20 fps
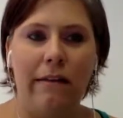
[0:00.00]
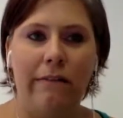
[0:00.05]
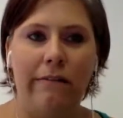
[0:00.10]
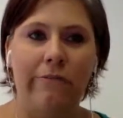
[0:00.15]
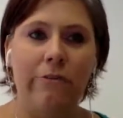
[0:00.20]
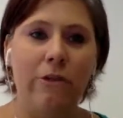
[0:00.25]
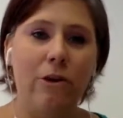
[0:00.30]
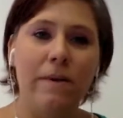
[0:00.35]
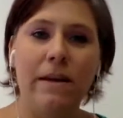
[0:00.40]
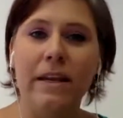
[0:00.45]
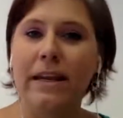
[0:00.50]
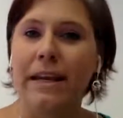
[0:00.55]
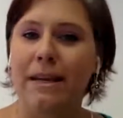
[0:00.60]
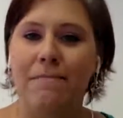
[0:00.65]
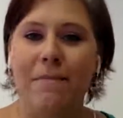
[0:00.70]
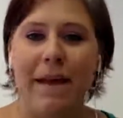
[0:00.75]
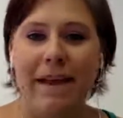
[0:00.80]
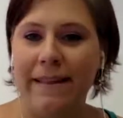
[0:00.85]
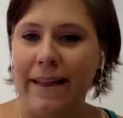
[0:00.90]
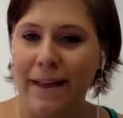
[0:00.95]
nobody
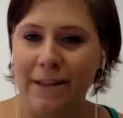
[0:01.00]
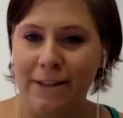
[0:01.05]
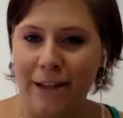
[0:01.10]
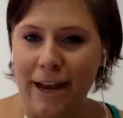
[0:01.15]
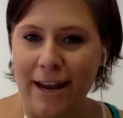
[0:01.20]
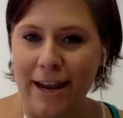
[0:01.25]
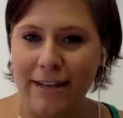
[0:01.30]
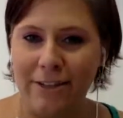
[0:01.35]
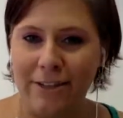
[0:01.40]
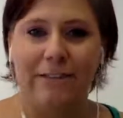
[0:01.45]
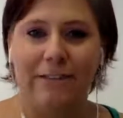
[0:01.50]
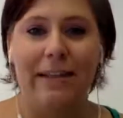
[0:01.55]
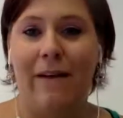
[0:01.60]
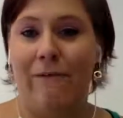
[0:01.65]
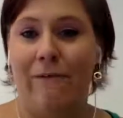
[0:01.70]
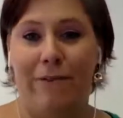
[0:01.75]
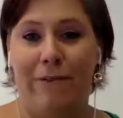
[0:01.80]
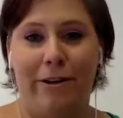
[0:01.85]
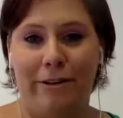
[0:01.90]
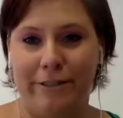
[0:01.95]
can make that change
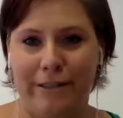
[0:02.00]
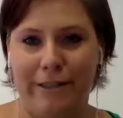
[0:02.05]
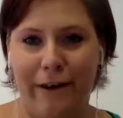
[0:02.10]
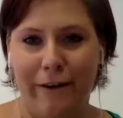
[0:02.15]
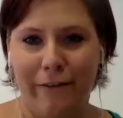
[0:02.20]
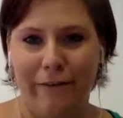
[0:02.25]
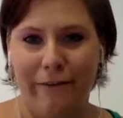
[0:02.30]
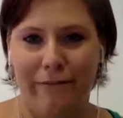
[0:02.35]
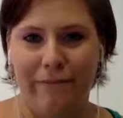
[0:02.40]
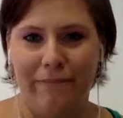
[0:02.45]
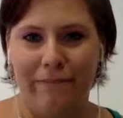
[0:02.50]
except for yourself.